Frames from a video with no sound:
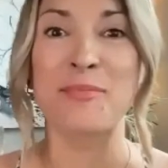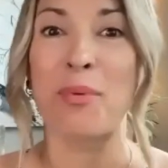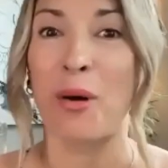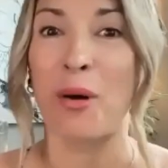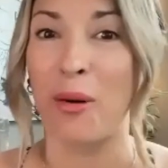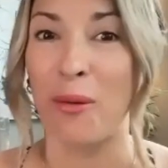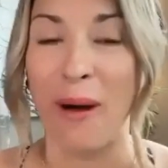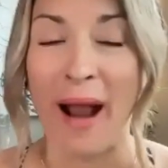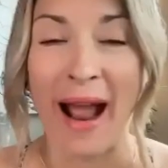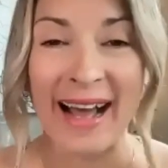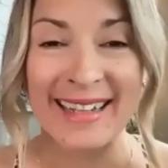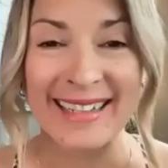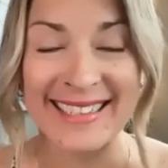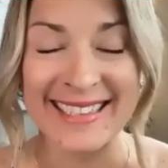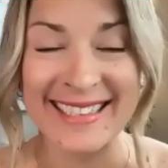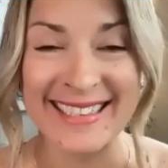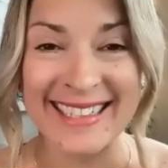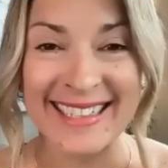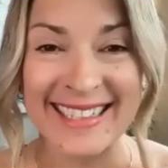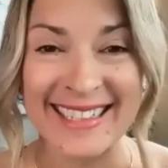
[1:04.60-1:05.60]

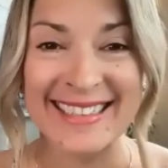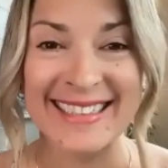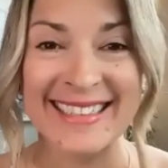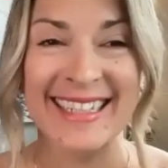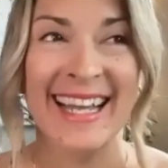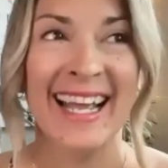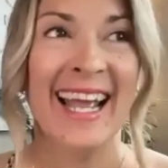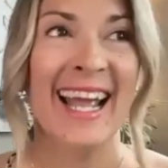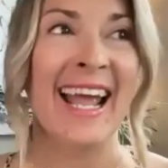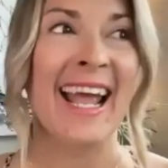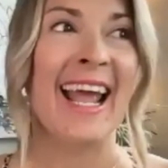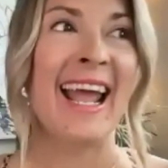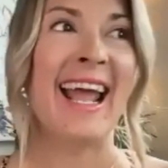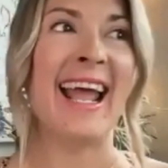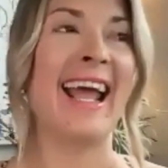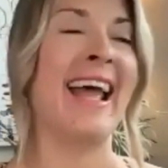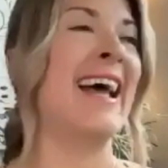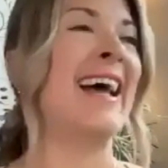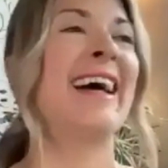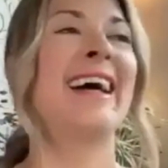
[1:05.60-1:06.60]
paralysis.
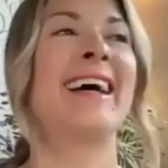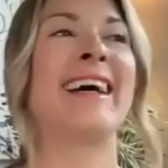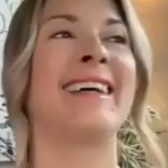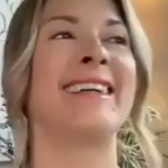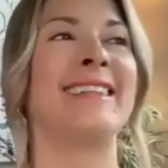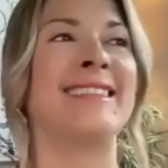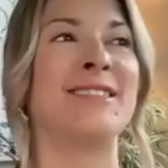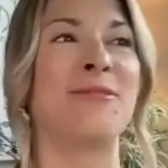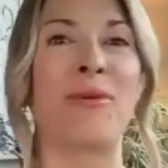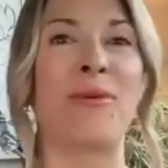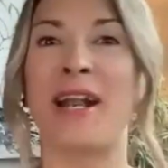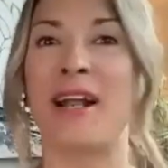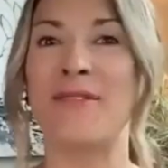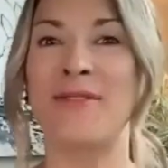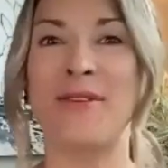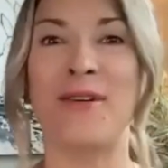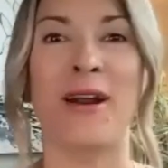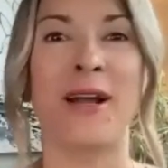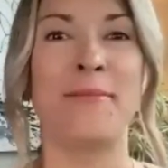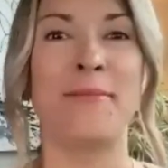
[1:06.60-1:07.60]
And
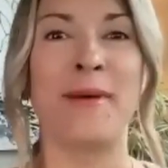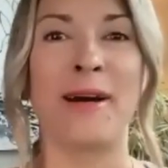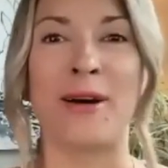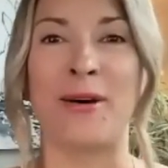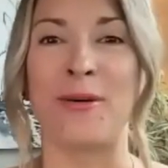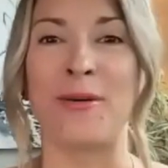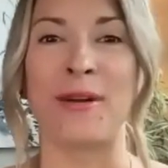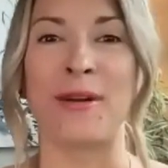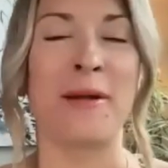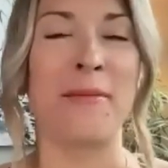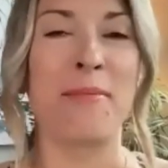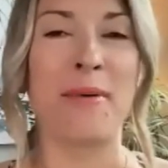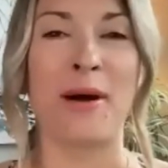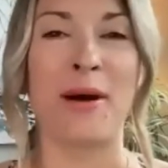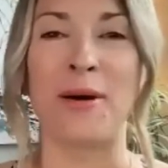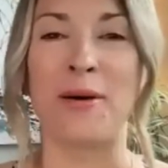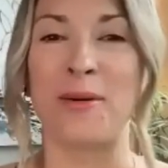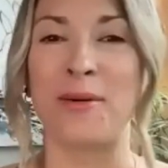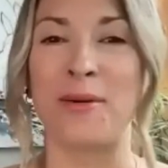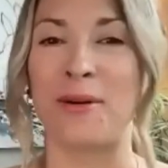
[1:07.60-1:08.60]
whenever I'm out and
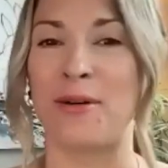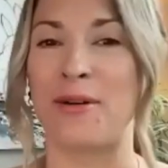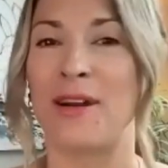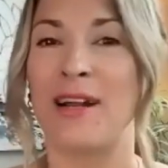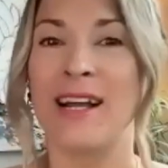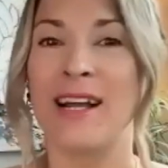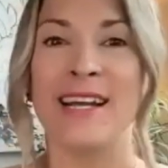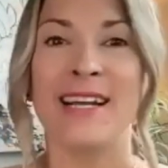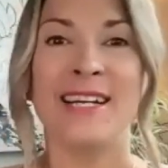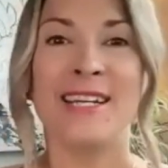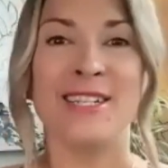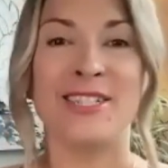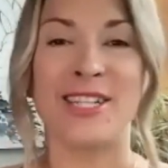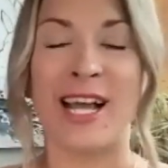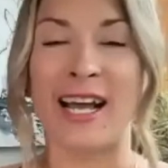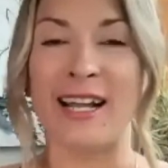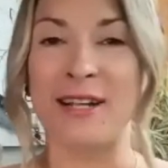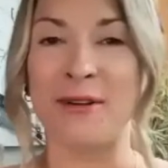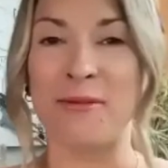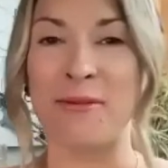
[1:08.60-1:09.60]
about or
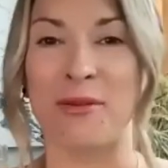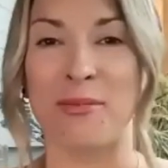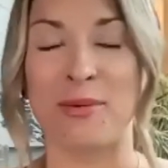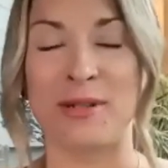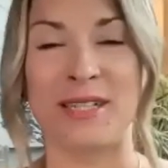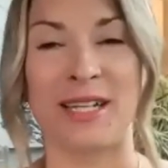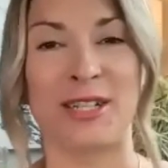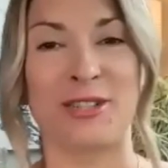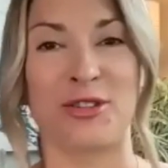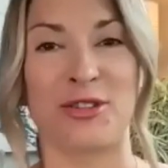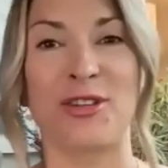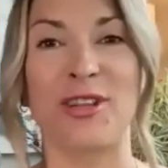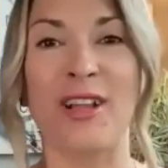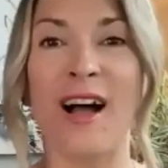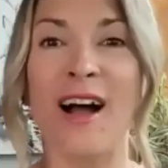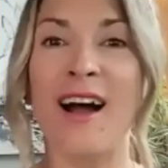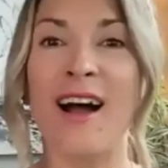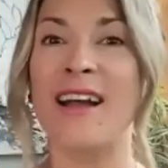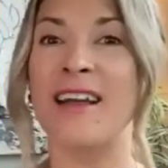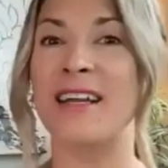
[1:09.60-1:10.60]
chatting with potential
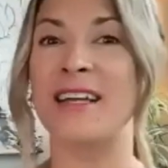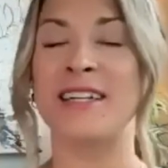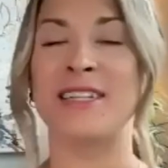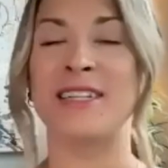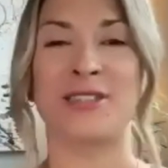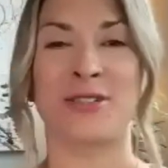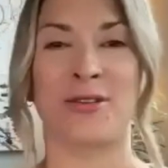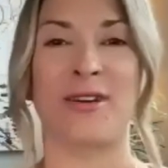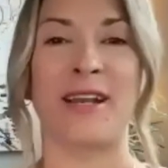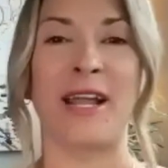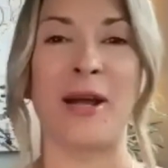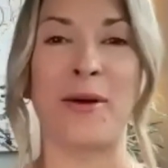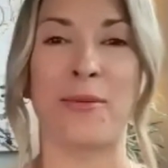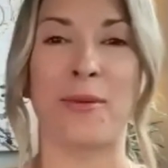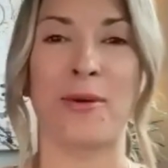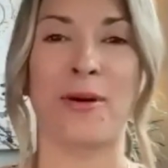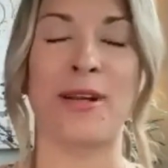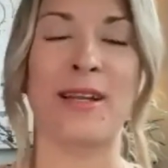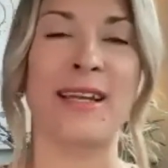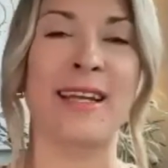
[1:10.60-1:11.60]
clients or
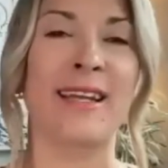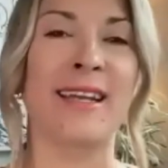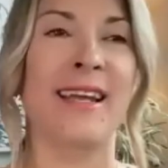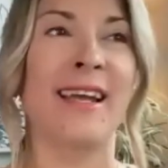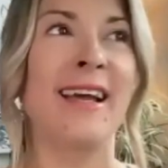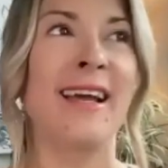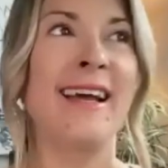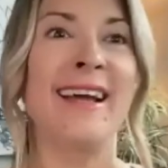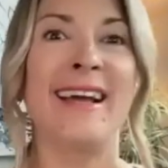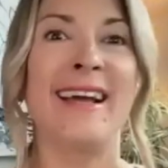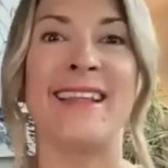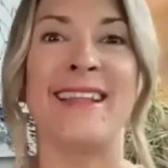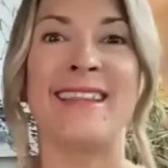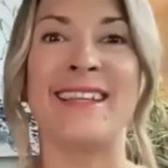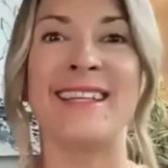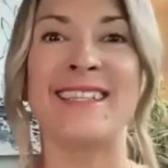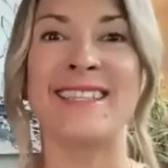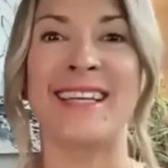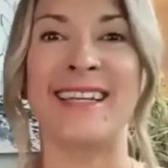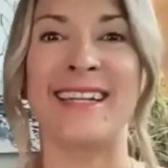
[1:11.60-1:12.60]
networking,
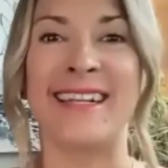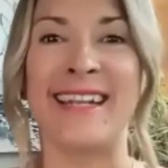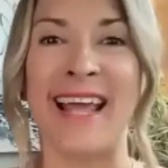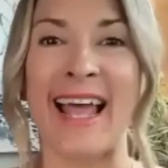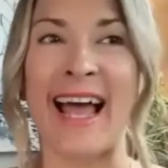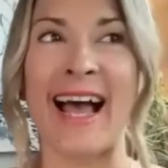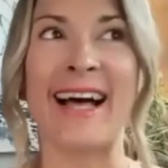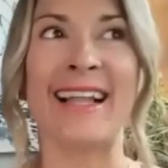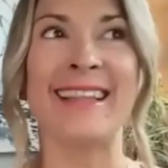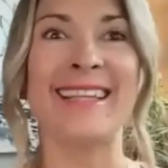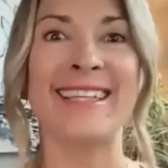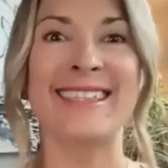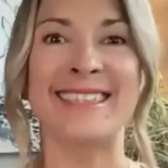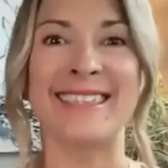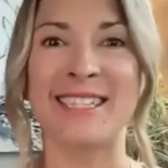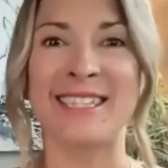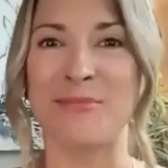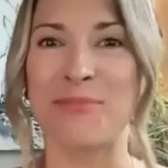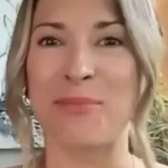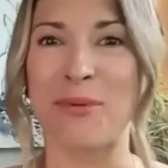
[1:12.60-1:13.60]
this
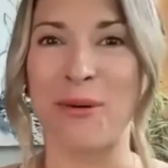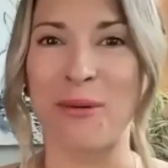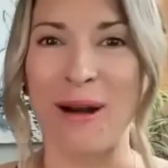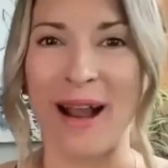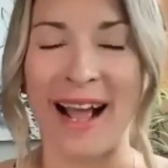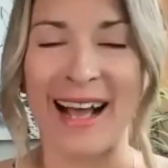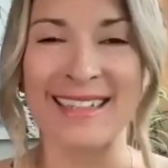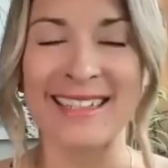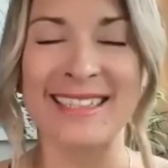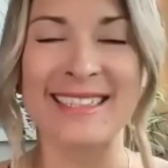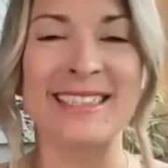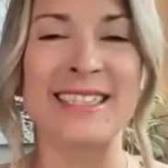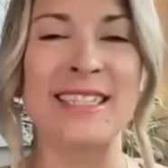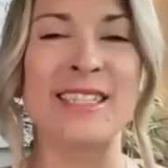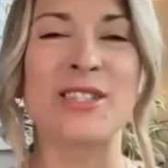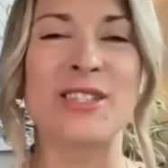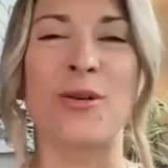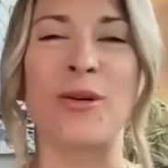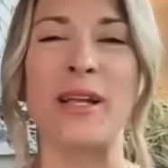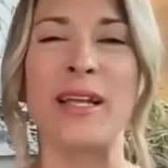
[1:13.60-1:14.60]
analysis
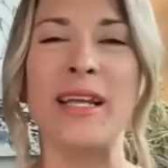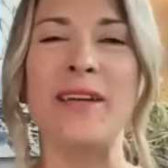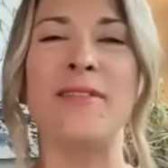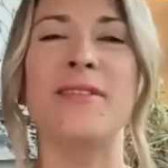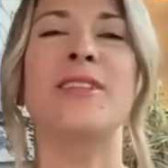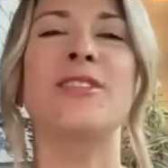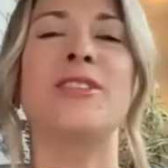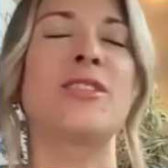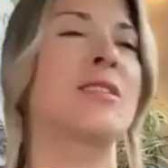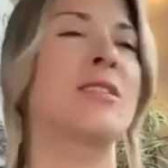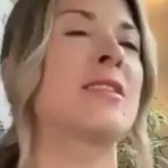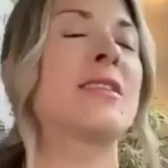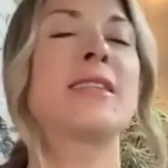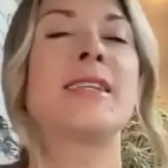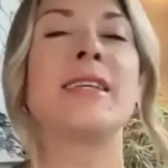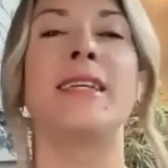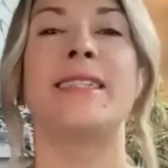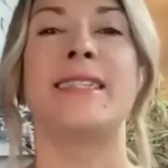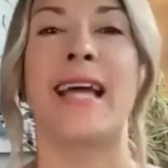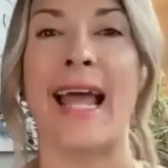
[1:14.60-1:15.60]
paralysis, or even just
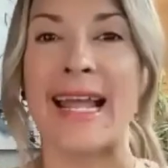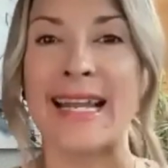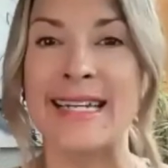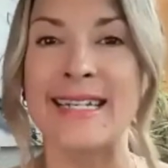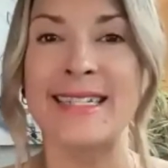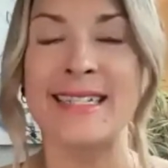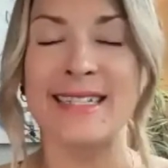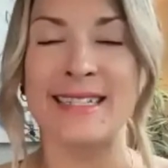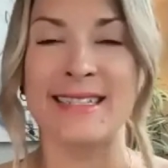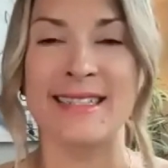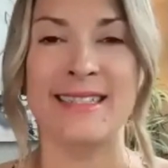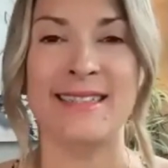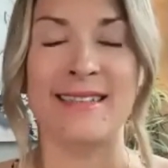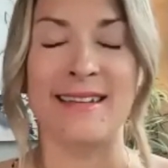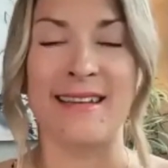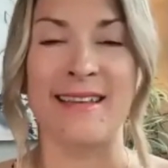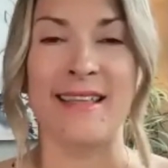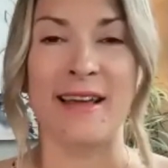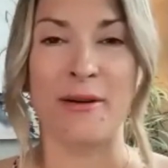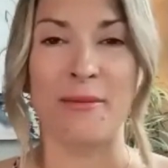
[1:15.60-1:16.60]
the
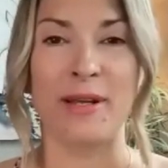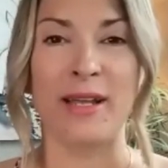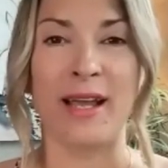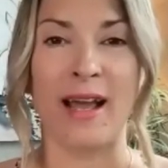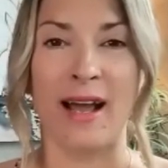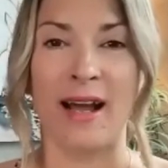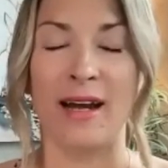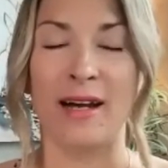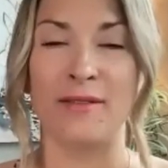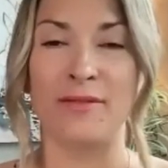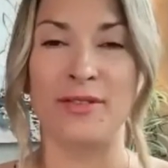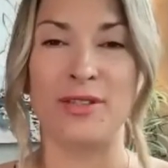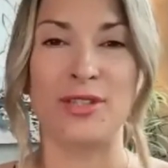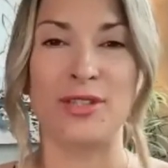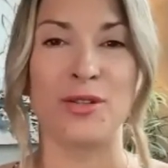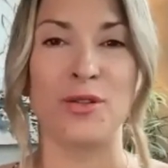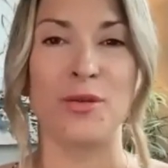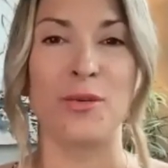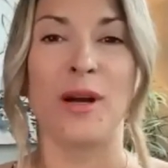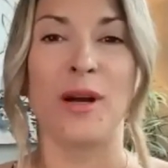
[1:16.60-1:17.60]
tendency that we have
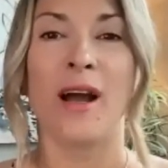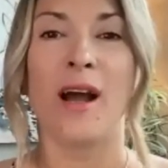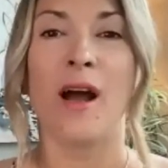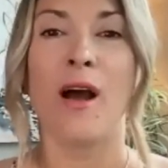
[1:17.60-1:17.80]
to